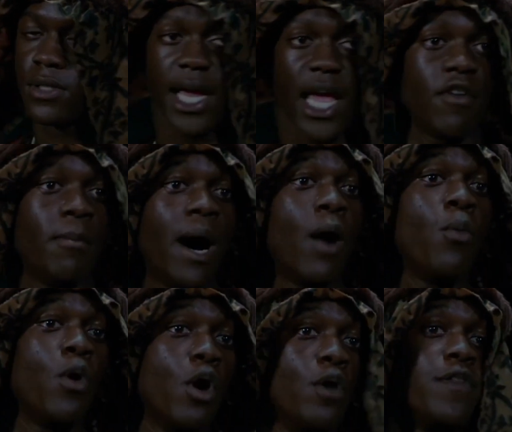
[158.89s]
So I gave him
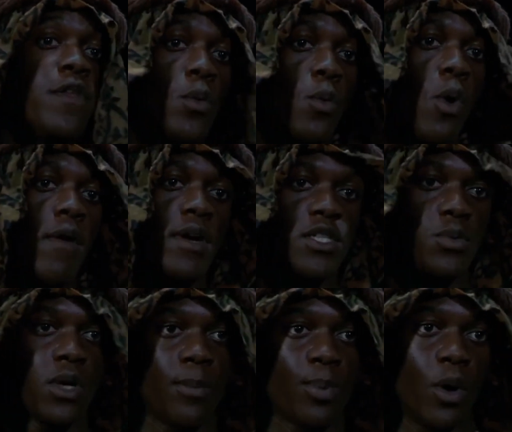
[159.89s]
my word that the
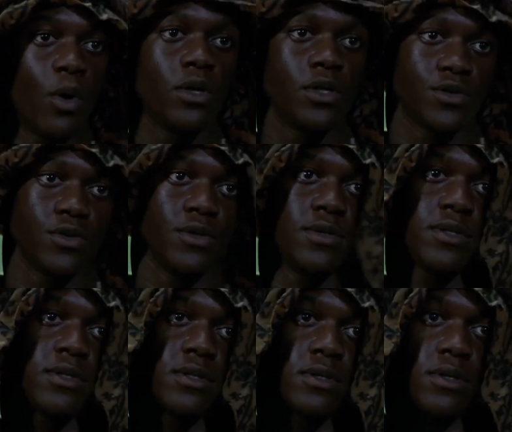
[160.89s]
Warriors would uphold the
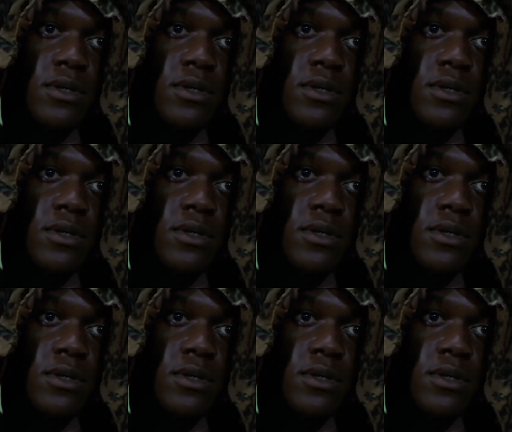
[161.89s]
truce.